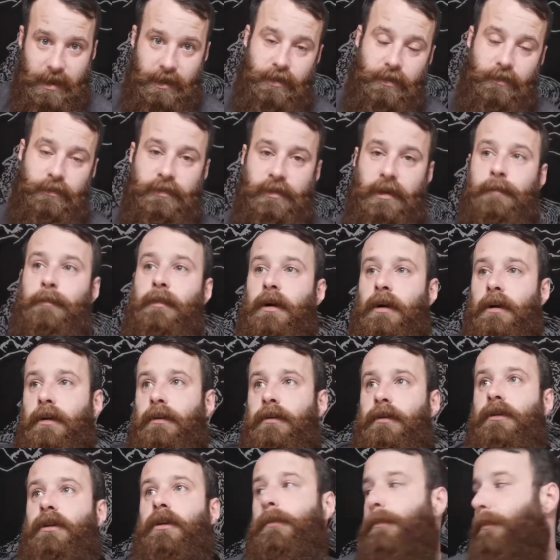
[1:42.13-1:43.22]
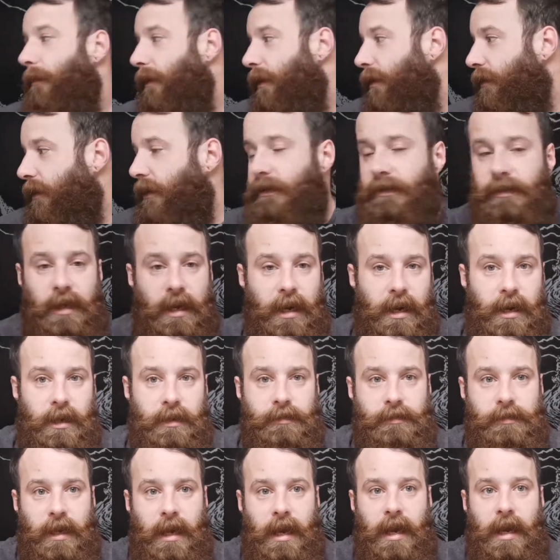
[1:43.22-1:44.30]
I use them on a couple of my other
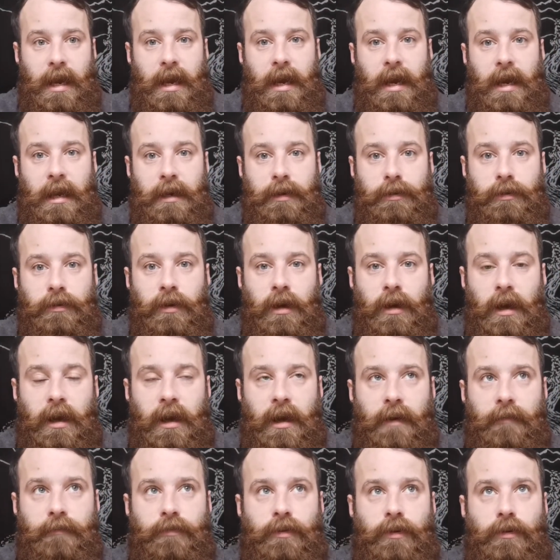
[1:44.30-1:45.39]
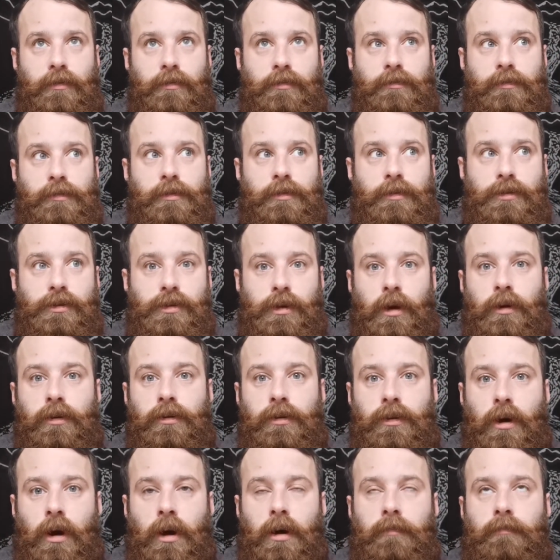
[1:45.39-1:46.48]
guitars, and I've used
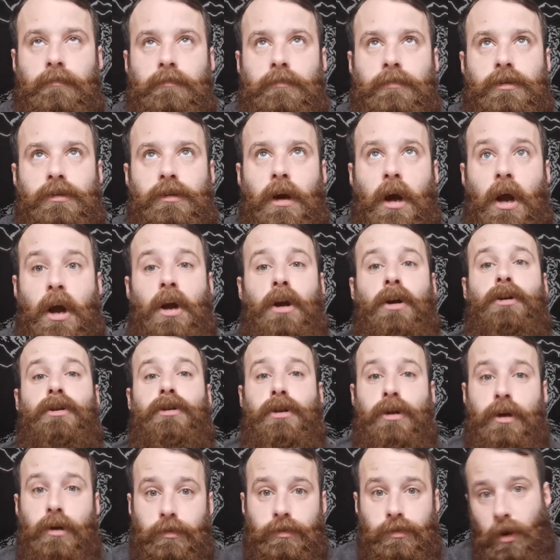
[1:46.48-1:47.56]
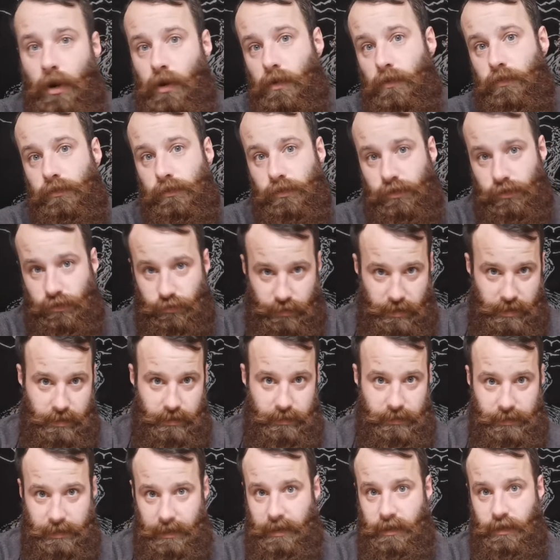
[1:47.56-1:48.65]
John Gom's New Tone
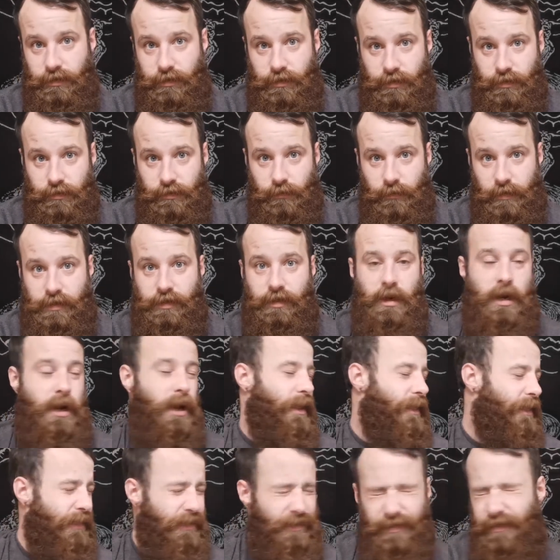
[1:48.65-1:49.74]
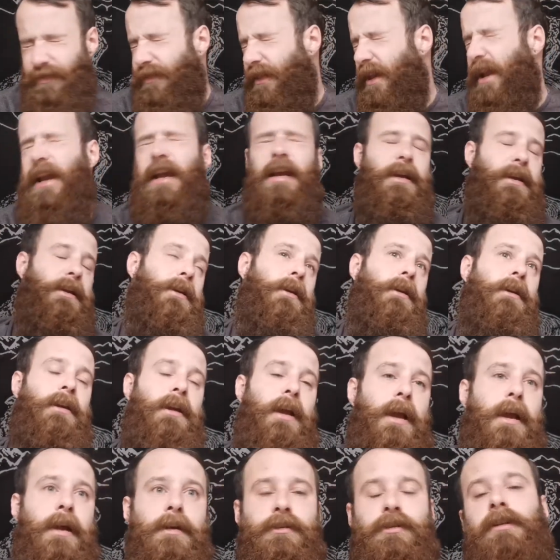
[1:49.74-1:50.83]
String Signatures, which are thick
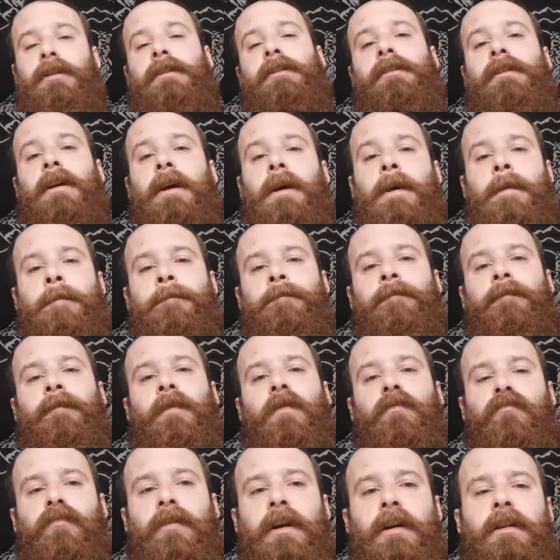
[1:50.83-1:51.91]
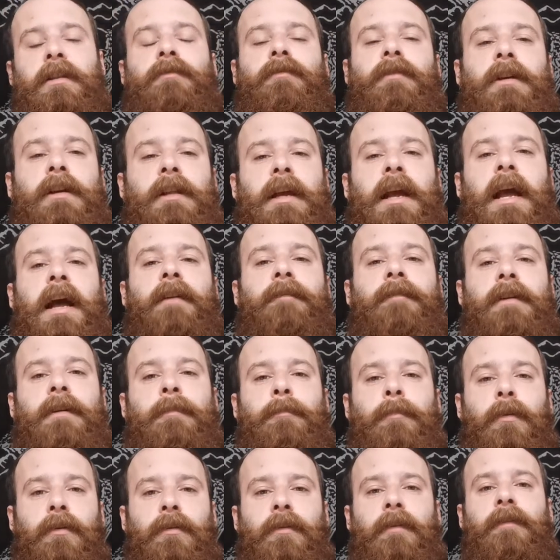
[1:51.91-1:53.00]
gauges. Really, really heavy,
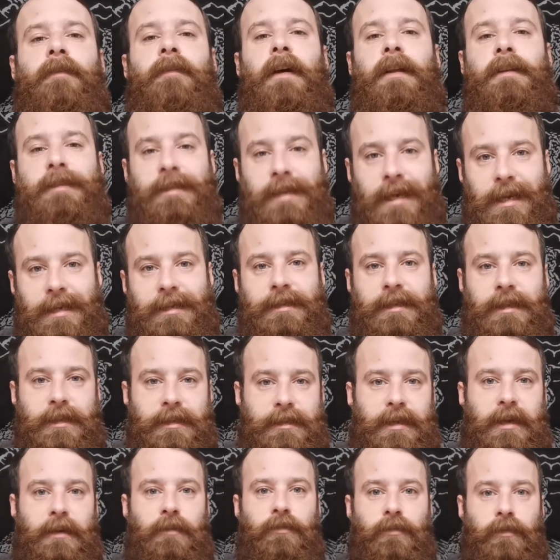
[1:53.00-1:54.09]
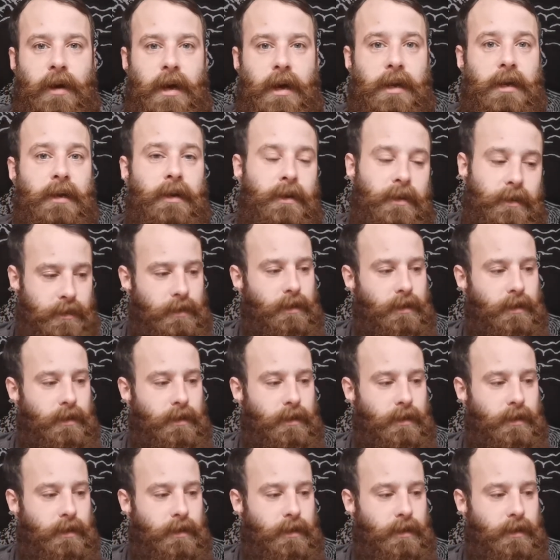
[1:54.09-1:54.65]
but they're fantastic. They sound great.